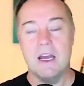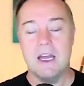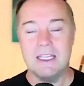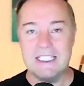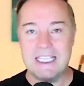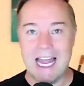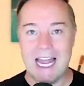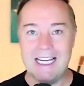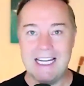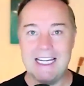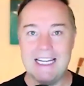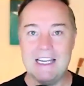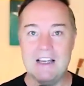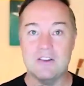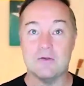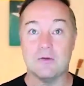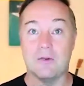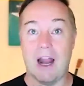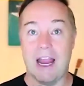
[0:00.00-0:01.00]
tight
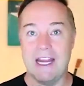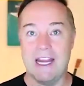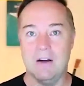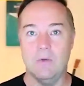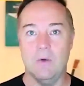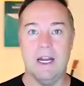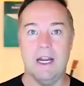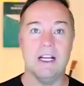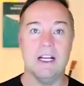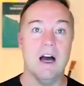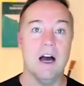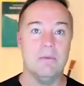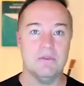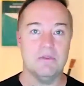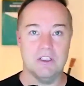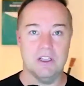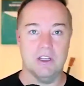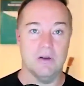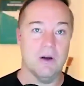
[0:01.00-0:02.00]
is right when it
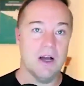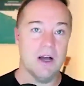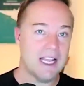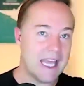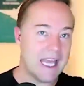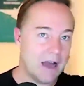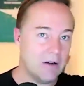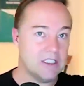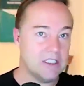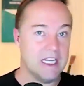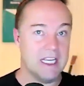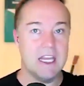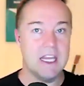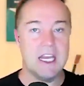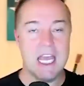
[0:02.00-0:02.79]
comes to accounting,